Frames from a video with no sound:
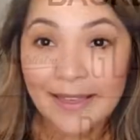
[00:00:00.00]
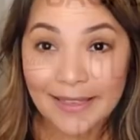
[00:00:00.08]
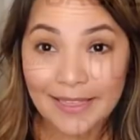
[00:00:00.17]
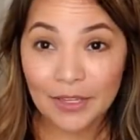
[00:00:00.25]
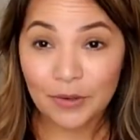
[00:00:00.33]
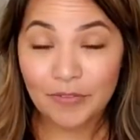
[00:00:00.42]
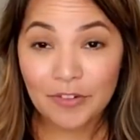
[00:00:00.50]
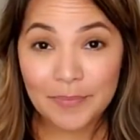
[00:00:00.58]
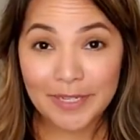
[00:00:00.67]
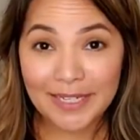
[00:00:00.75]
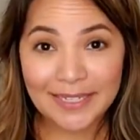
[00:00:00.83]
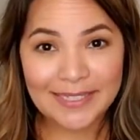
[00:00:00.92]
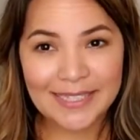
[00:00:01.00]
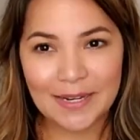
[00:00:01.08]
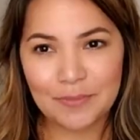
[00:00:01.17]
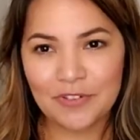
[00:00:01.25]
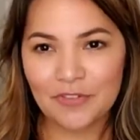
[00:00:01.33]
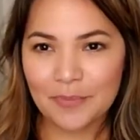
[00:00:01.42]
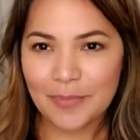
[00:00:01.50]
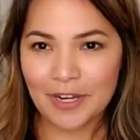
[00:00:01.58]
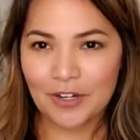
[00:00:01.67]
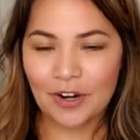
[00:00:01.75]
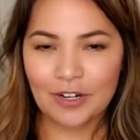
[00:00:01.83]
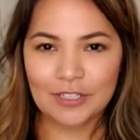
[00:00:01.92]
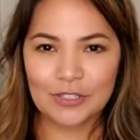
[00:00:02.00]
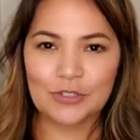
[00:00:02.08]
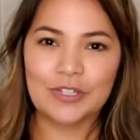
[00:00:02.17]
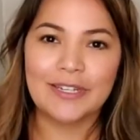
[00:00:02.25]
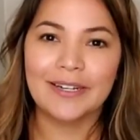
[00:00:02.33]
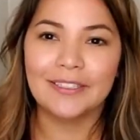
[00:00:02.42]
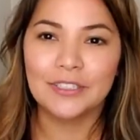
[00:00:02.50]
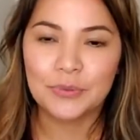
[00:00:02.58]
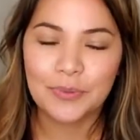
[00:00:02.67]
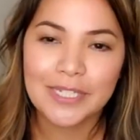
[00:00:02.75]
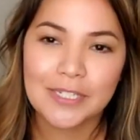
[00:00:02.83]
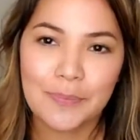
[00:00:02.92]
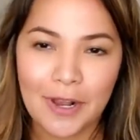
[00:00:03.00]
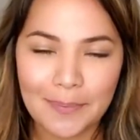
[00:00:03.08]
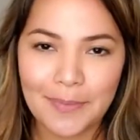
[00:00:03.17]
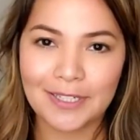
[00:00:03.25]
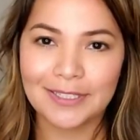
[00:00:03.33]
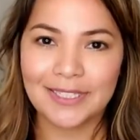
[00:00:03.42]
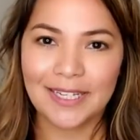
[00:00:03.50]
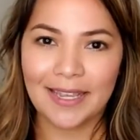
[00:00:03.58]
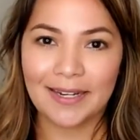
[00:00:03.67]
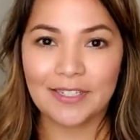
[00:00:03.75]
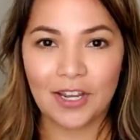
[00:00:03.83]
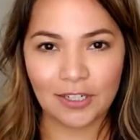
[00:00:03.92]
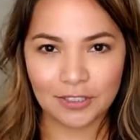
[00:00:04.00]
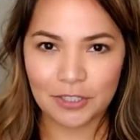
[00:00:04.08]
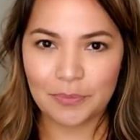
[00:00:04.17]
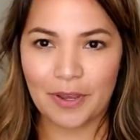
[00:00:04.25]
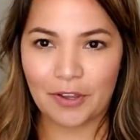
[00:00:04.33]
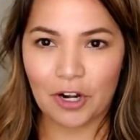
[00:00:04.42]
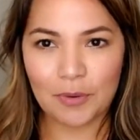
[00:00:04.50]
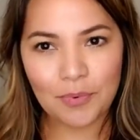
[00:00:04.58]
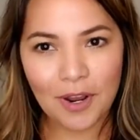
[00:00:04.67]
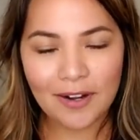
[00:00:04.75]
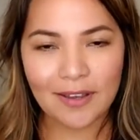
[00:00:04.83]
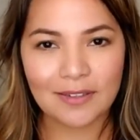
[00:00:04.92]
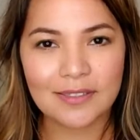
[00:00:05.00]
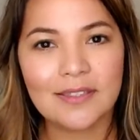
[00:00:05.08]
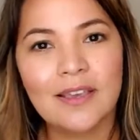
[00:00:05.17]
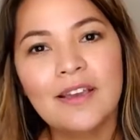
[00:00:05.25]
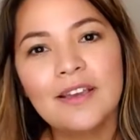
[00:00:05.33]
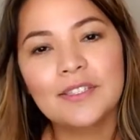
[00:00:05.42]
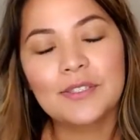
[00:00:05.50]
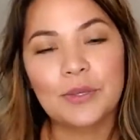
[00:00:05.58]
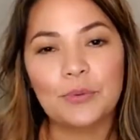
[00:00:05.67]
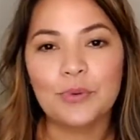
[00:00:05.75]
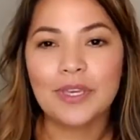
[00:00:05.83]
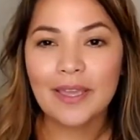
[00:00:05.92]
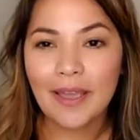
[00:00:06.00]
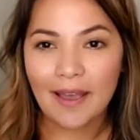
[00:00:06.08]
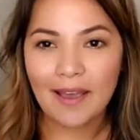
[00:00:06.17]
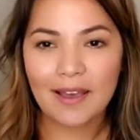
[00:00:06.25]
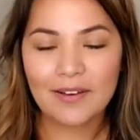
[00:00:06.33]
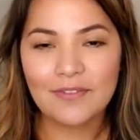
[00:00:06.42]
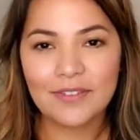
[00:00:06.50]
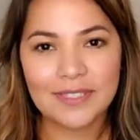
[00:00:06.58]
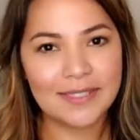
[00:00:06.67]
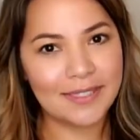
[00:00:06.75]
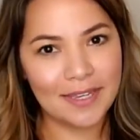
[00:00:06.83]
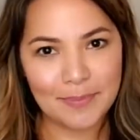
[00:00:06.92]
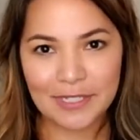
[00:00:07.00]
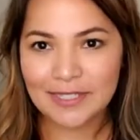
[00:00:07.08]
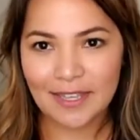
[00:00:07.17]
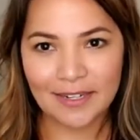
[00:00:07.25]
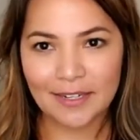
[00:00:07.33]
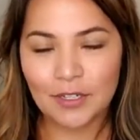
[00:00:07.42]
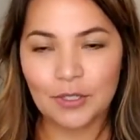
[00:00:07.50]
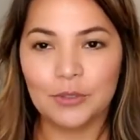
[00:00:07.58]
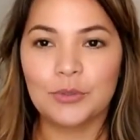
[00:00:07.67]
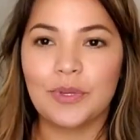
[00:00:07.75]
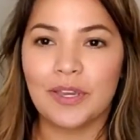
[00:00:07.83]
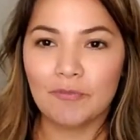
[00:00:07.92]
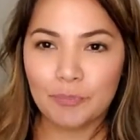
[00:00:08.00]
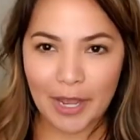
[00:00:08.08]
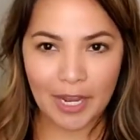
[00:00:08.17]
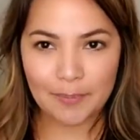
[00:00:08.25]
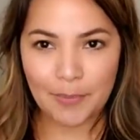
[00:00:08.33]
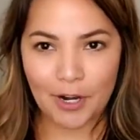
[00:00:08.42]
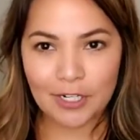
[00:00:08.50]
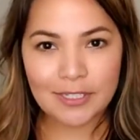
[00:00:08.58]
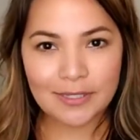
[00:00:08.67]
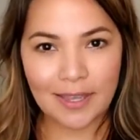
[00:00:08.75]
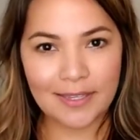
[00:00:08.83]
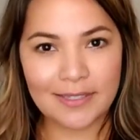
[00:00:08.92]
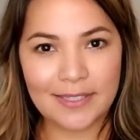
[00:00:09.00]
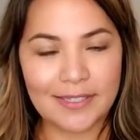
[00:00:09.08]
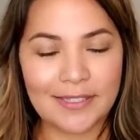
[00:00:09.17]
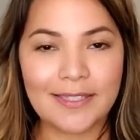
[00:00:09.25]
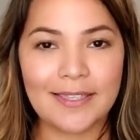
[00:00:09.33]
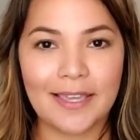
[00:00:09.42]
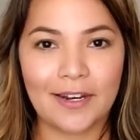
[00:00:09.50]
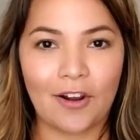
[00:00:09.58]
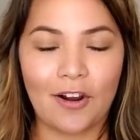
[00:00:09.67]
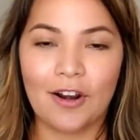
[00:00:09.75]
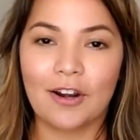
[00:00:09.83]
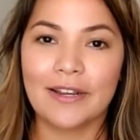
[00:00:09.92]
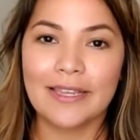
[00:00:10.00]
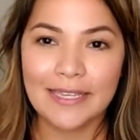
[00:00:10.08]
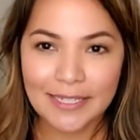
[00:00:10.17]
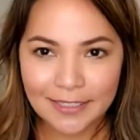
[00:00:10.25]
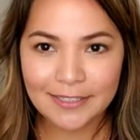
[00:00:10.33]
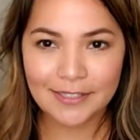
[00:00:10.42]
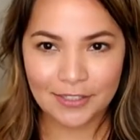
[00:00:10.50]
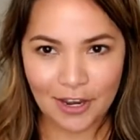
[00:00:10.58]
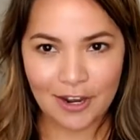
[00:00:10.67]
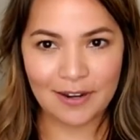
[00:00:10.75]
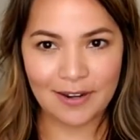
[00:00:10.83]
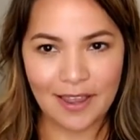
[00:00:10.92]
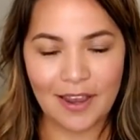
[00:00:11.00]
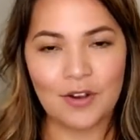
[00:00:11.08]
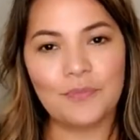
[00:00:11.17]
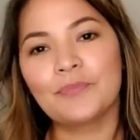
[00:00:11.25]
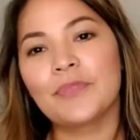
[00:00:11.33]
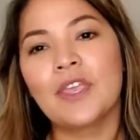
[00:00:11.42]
Hello everybody, it's Amber from MicroArtistry, and I just wanted to pop on today to talk to you about our products. So we have some exciting news. We have Backbar Sizes that are in stock now.